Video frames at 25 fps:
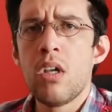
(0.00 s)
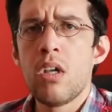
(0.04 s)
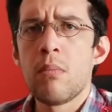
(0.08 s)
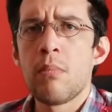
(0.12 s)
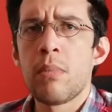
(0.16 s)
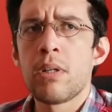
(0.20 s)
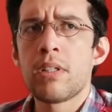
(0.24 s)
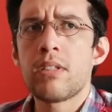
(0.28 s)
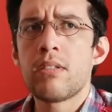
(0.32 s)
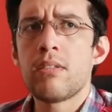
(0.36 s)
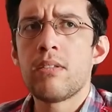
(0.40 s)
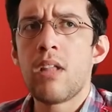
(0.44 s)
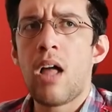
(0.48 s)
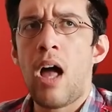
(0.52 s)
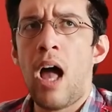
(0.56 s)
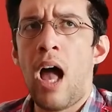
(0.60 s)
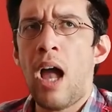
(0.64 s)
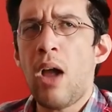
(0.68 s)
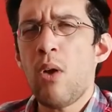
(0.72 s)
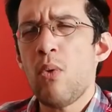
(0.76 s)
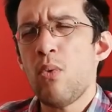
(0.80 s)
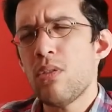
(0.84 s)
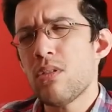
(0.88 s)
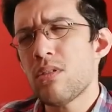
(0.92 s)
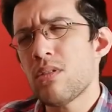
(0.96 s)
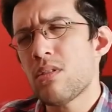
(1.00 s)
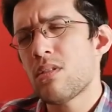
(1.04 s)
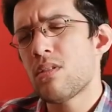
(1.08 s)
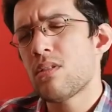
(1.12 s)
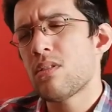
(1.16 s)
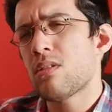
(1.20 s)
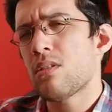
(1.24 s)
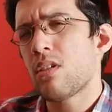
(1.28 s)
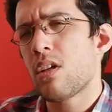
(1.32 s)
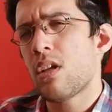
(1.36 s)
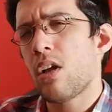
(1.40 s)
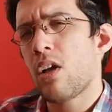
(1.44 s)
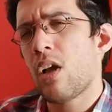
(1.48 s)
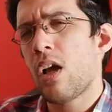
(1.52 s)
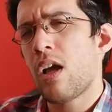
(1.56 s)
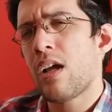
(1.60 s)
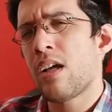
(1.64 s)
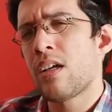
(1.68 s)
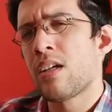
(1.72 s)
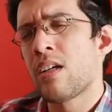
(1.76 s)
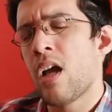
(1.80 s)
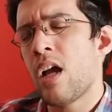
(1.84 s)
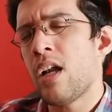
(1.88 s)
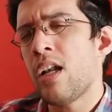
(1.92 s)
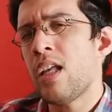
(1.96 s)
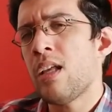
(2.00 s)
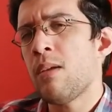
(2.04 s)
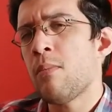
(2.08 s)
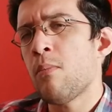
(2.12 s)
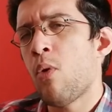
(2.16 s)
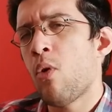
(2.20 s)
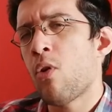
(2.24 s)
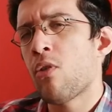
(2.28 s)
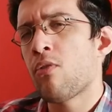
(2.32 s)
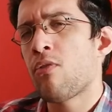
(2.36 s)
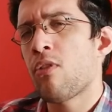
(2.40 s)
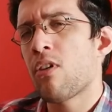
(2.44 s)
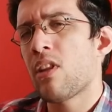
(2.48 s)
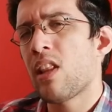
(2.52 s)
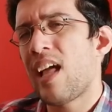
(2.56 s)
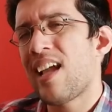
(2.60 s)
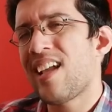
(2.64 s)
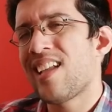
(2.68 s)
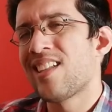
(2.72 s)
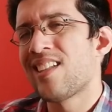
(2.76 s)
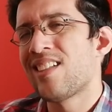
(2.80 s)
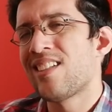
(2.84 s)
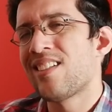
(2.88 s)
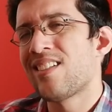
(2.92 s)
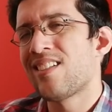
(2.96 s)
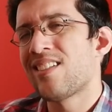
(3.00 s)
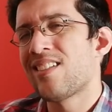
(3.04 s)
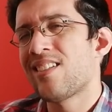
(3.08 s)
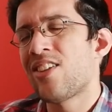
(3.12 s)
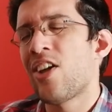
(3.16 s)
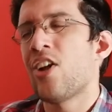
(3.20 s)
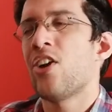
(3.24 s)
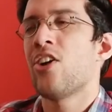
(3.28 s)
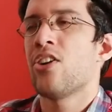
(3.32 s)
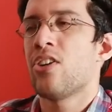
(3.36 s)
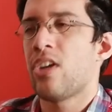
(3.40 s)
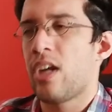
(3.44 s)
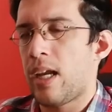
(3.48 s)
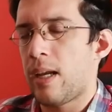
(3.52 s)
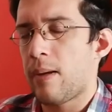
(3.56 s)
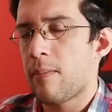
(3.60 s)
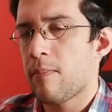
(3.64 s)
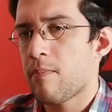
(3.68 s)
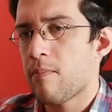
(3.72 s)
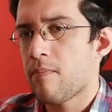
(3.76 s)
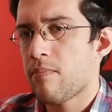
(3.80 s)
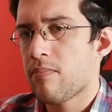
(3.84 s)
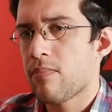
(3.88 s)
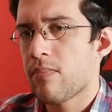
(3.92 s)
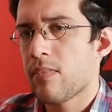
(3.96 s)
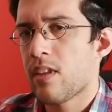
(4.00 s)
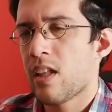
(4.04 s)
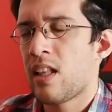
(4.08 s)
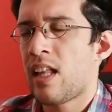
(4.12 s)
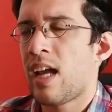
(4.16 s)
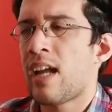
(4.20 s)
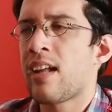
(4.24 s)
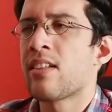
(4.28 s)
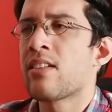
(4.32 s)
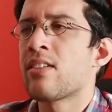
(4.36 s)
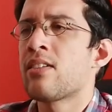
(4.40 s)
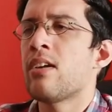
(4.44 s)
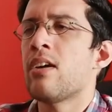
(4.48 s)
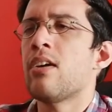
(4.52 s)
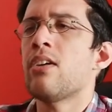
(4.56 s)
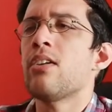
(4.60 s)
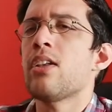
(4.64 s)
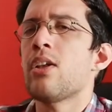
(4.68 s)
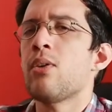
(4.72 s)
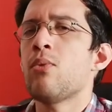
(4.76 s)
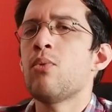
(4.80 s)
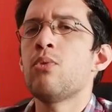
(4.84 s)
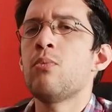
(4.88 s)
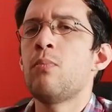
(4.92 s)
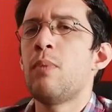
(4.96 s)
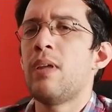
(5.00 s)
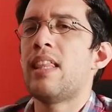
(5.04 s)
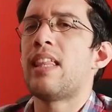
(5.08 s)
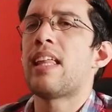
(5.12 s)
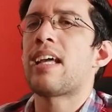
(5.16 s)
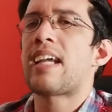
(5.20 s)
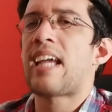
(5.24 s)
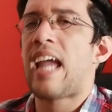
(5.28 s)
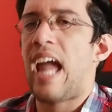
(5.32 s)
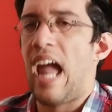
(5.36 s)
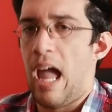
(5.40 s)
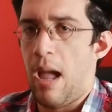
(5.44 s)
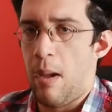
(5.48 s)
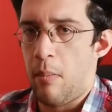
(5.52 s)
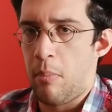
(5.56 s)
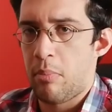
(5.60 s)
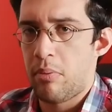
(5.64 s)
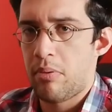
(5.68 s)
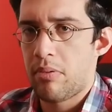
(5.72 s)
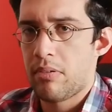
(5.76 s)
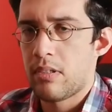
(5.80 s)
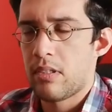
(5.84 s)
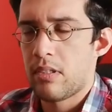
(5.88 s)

but I was gunning more for like 30. Like 30 would be the cap.